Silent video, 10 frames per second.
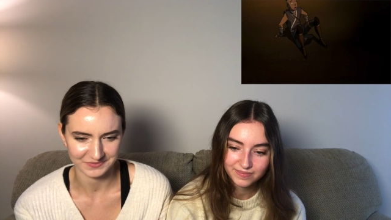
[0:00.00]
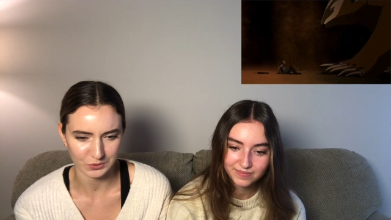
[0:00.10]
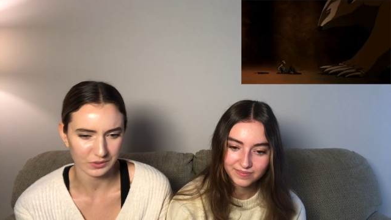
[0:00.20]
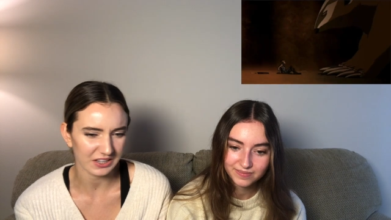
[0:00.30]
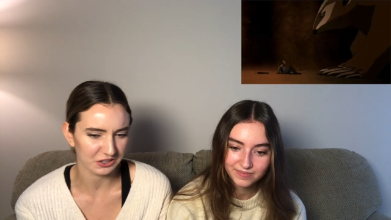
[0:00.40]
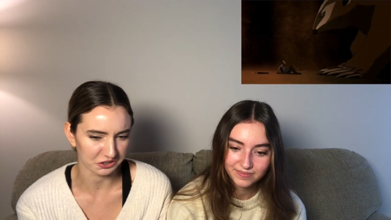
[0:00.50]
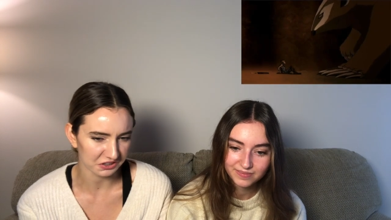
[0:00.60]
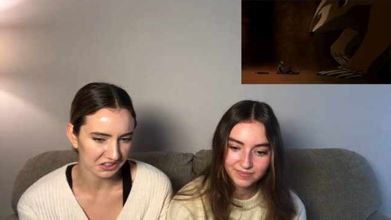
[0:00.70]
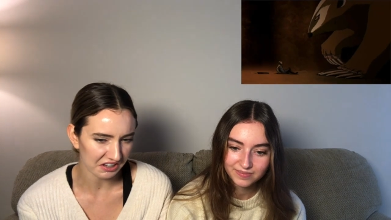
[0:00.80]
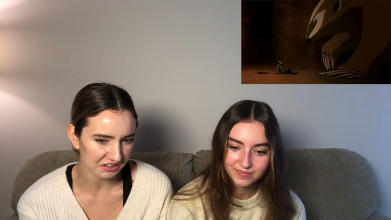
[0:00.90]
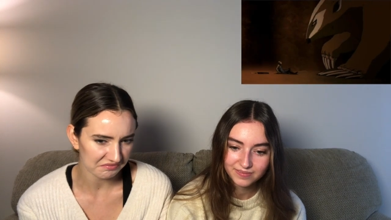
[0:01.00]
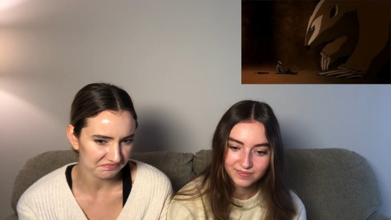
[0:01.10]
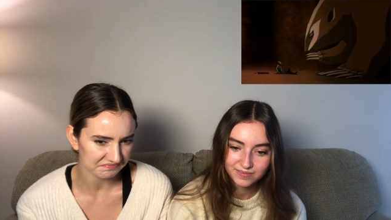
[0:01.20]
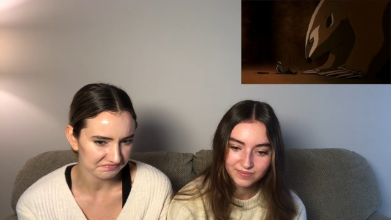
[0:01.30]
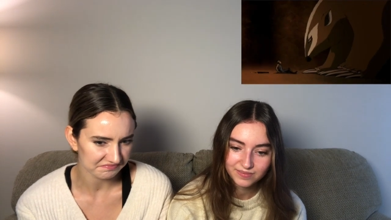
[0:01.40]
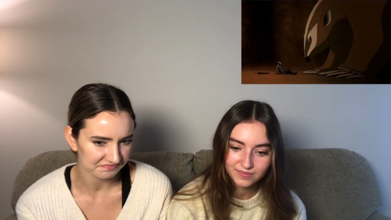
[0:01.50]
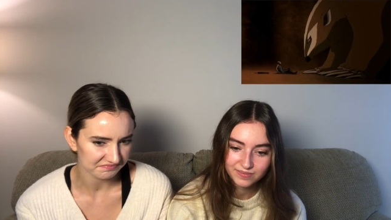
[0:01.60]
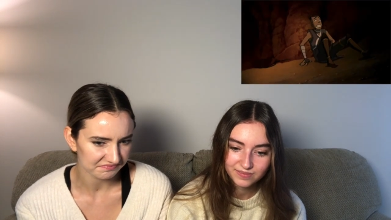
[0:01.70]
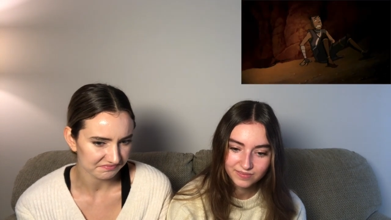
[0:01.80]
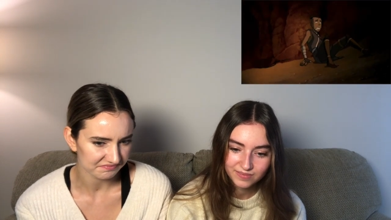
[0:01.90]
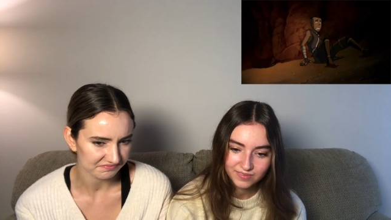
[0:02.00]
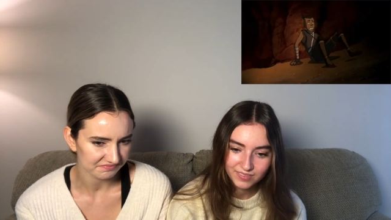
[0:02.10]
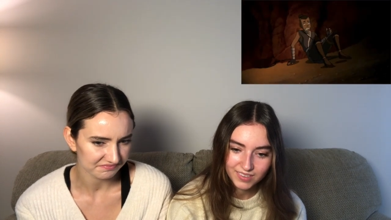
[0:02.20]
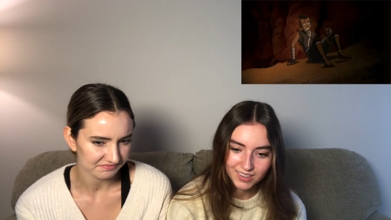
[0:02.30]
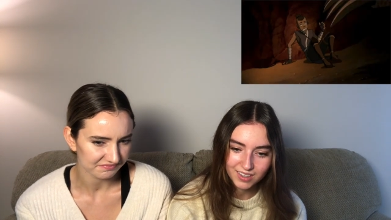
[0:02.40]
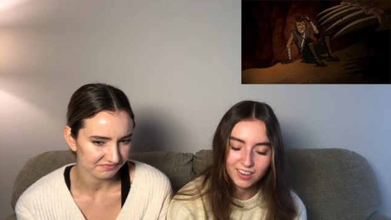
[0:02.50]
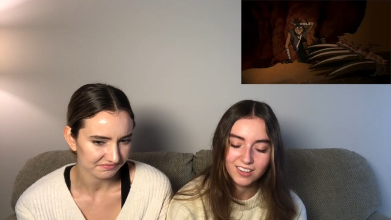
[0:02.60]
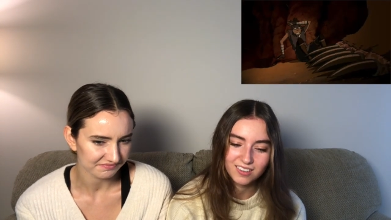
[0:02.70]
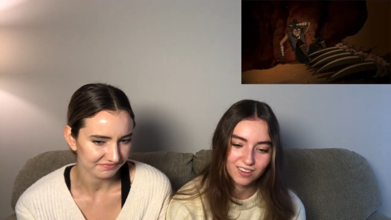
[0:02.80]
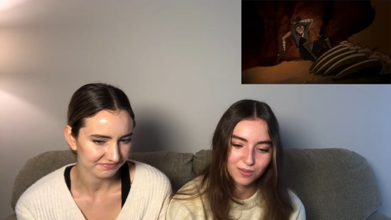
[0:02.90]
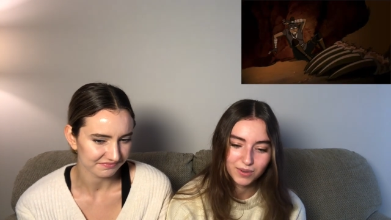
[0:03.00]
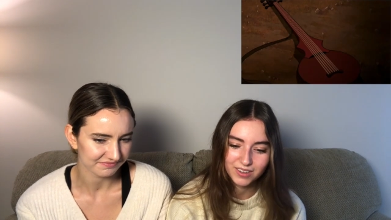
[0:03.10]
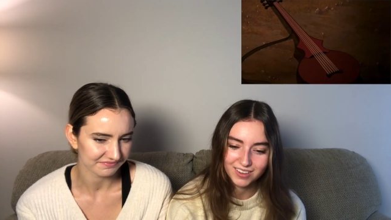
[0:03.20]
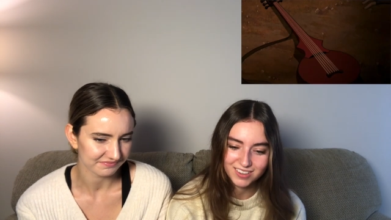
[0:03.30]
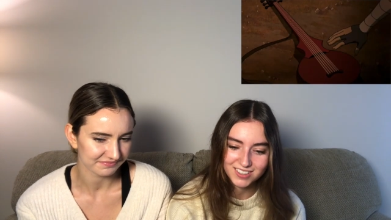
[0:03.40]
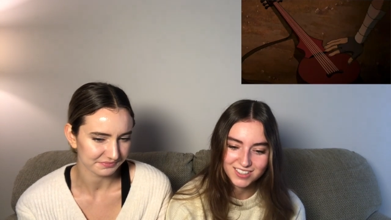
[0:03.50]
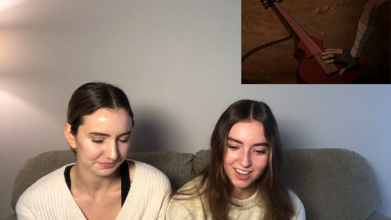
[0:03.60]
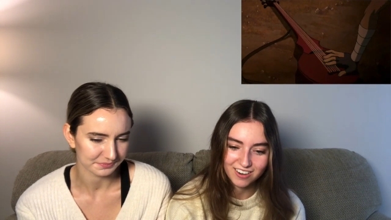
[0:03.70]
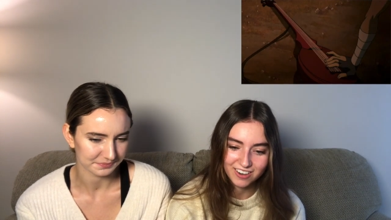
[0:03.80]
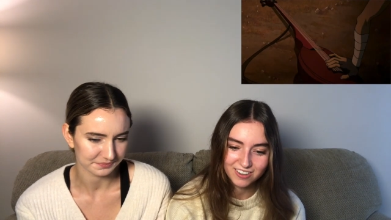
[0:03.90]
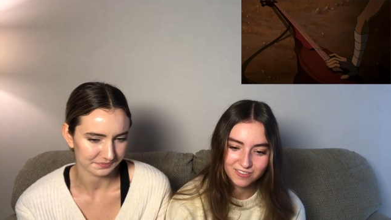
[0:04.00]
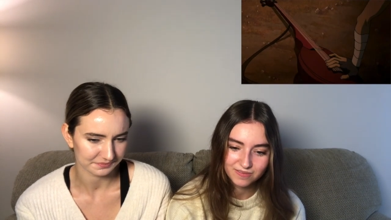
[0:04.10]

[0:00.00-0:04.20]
Speaker 1: So are they good then?
Speaker 2: I think so, but like this is scary.